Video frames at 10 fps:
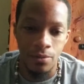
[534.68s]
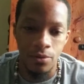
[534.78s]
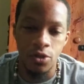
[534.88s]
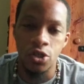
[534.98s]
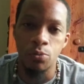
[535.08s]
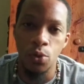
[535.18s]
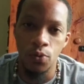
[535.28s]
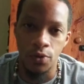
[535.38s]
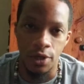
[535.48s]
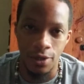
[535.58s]

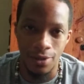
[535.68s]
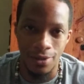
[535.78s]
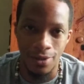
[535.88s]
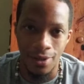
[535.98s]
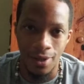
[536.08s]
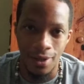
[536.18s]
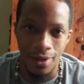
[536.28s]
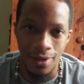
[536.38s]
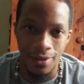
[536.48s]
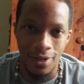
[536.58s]
smoothness,
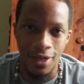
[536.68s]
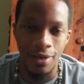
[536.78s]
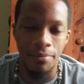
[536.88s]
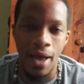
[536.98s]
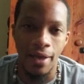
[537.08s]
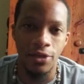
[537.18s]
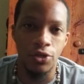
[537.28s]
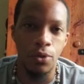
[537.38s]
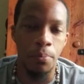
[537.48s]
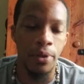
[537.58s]
to get it back
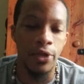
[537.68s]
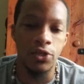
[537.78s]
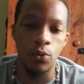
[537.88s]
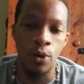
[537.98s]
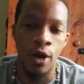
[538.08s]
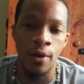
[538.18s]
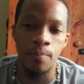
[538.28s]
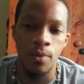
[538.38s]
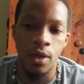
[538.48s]
into a place to where